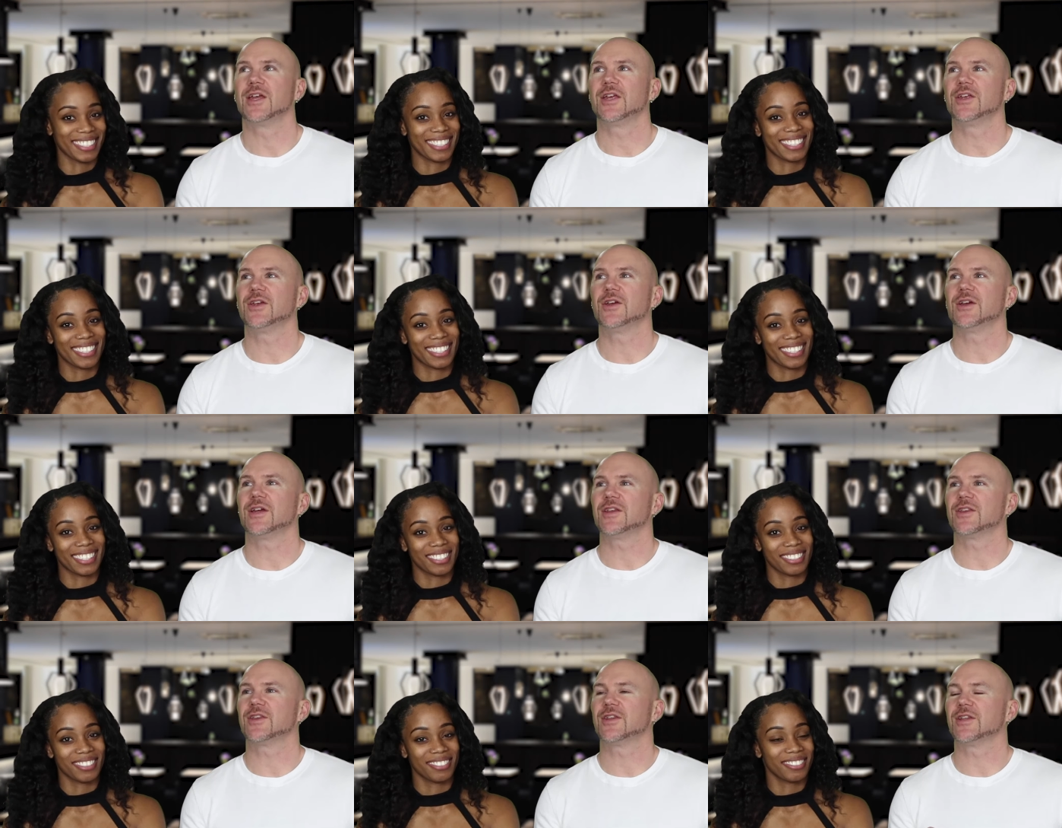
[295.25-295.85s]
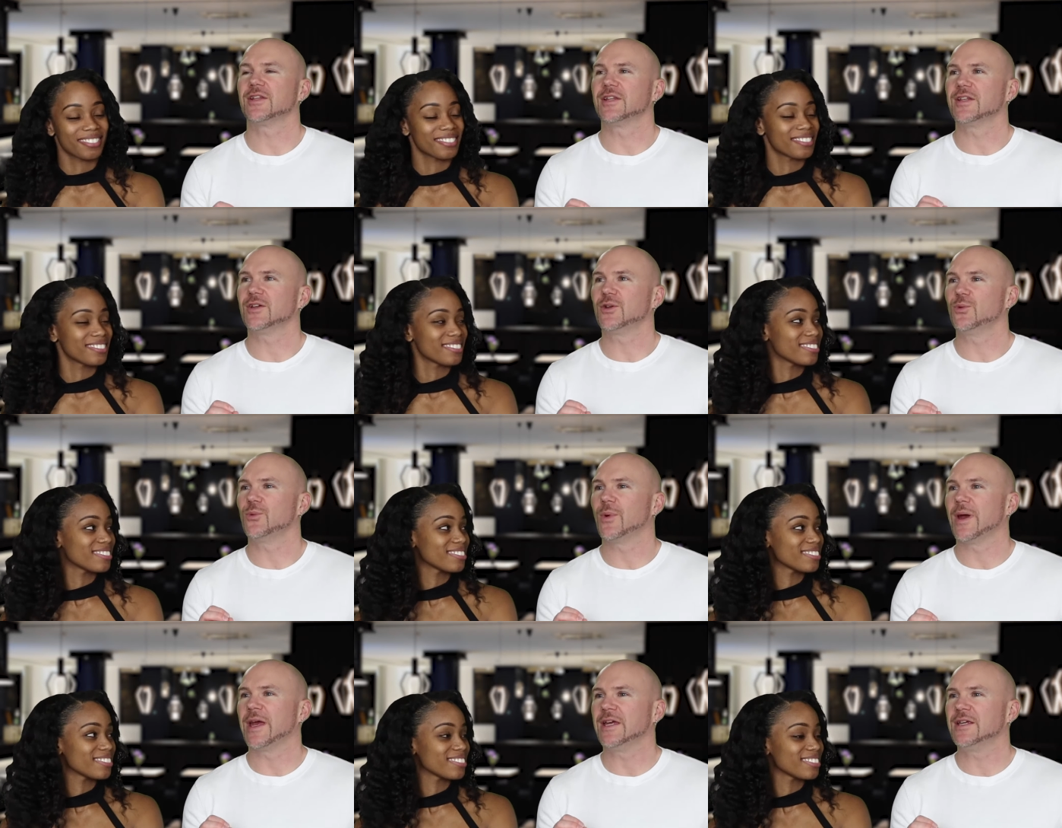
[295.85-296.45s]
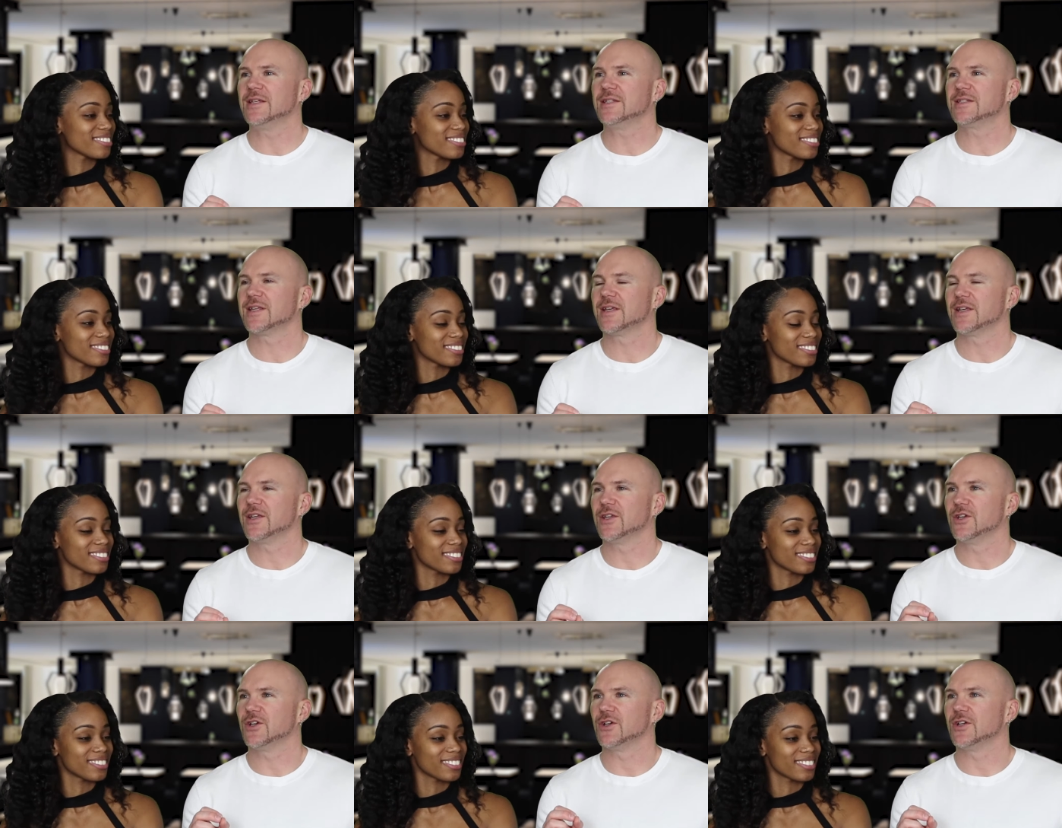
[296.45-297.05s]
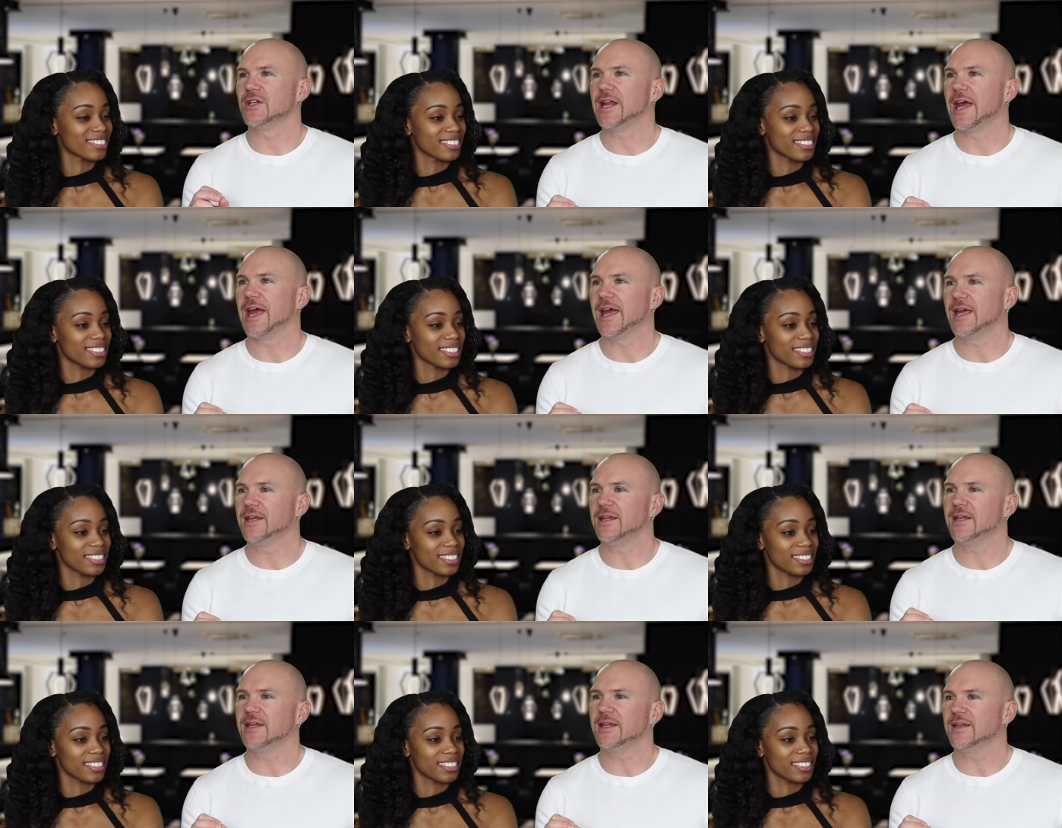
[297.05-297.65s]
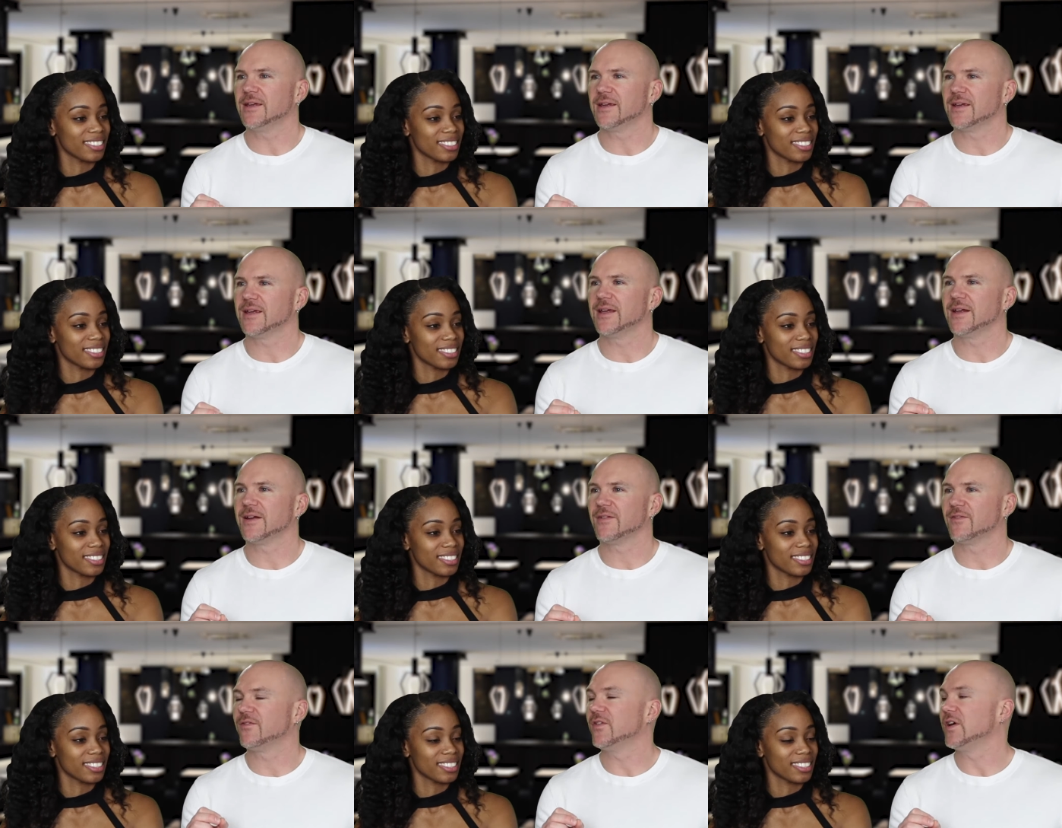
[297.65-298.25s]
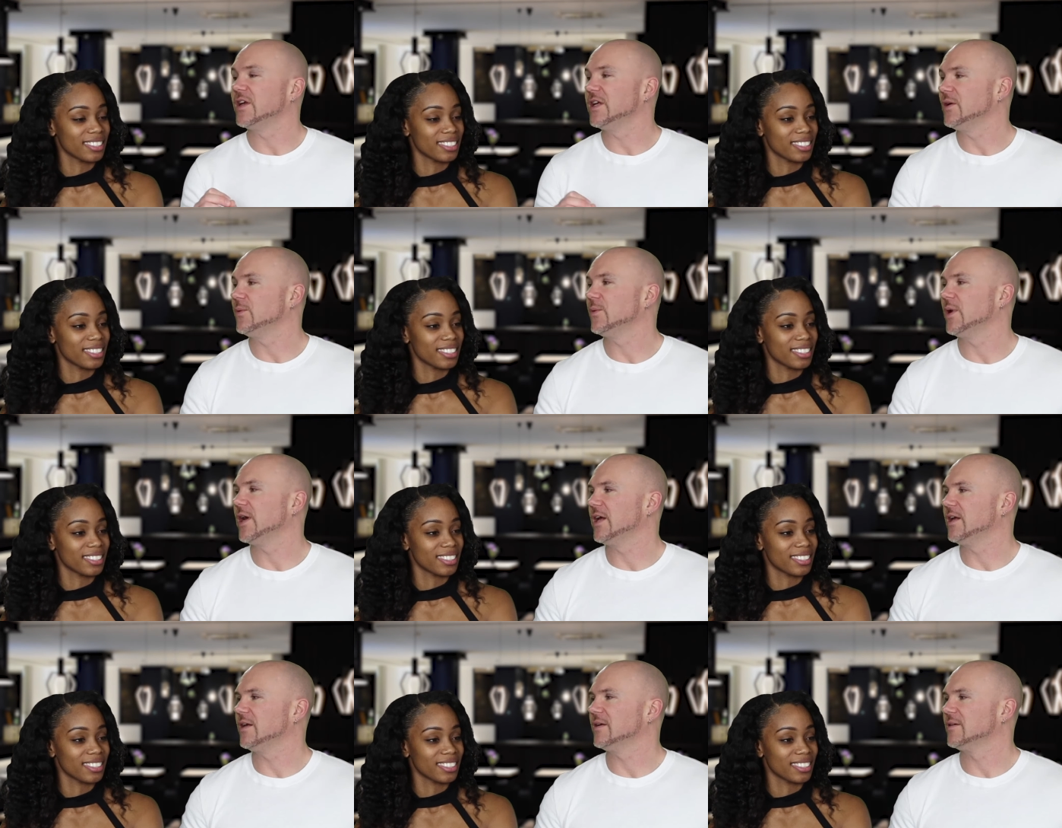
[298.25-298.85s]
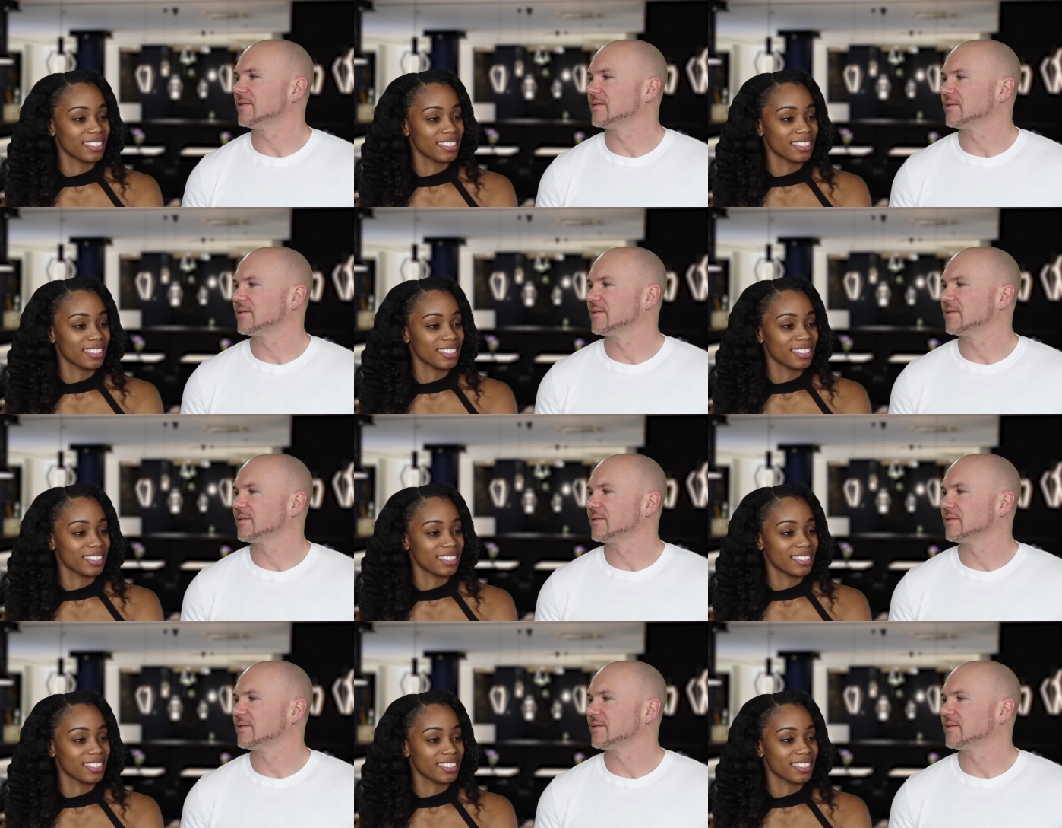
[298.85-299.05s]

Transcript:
Speaker 1: You, the little ways, you're naggy in a funny way.